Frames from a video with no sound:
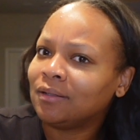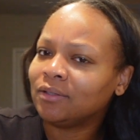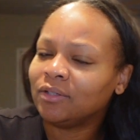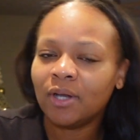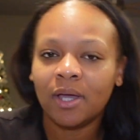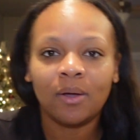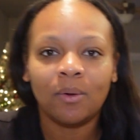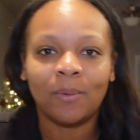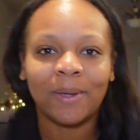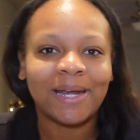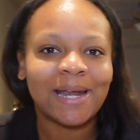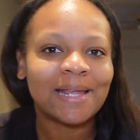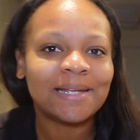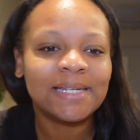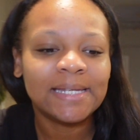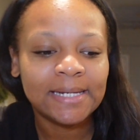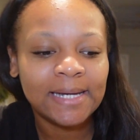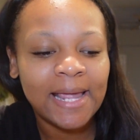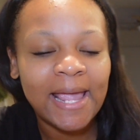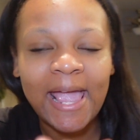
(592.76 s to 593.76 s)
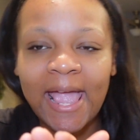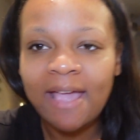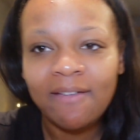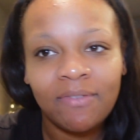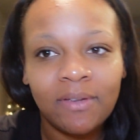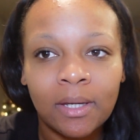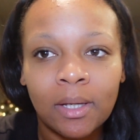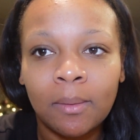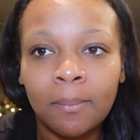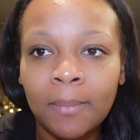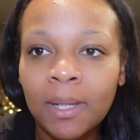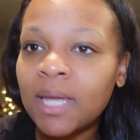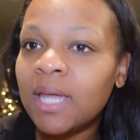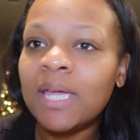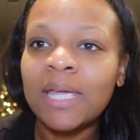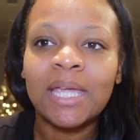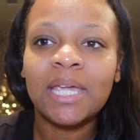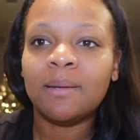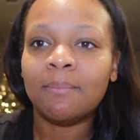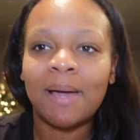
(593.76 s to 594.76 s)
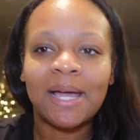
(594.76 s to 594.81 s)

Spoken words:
No, and I didn't have him in